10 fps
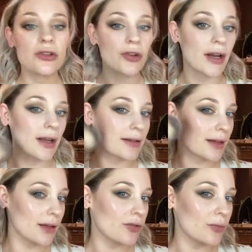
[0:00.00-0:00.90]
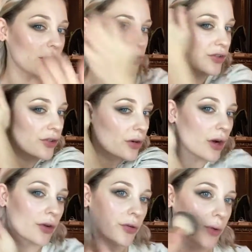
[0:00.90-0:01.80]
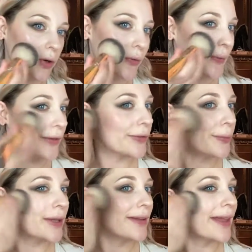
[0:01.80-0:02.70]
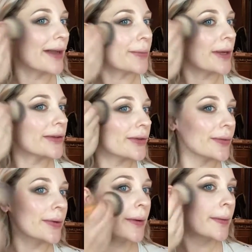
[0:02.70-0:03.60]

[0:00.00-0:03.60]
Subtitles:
Try not to get too much into your contour, otherwise you'll blend that away too.